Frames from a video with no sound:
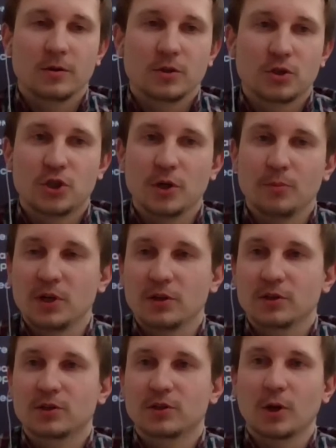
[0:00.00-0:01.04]
what
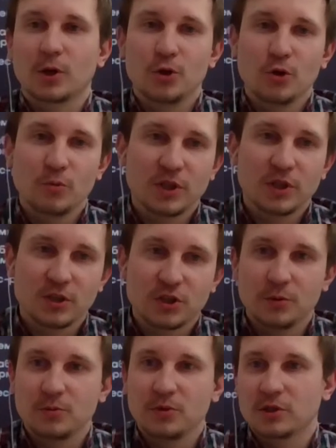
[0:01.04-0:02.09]
our solution look
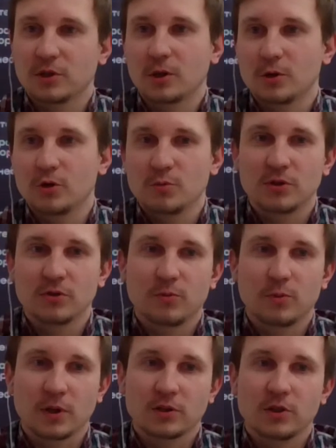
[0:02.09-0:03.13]
like, what we are
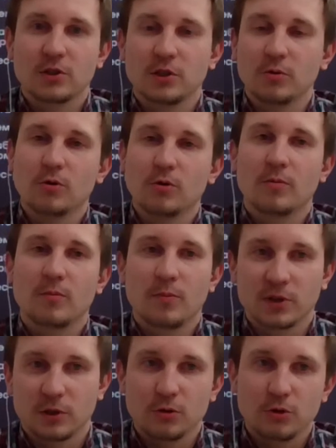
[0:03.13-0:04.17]
likely to
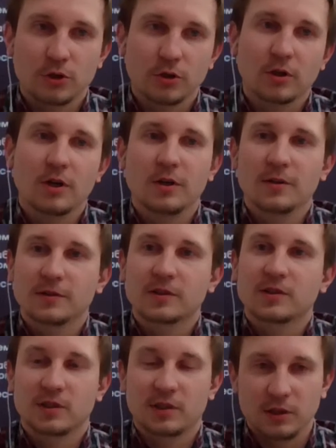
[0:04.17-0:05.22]
face and what we are
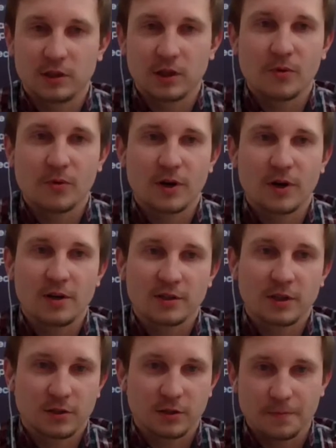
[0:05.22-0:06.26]
not likely to
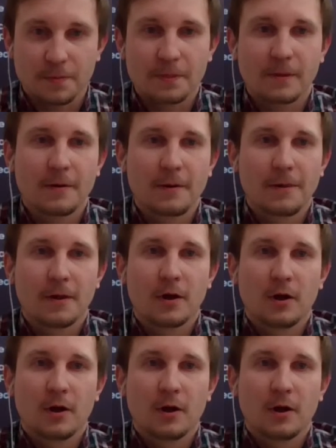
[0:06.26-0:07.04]
face in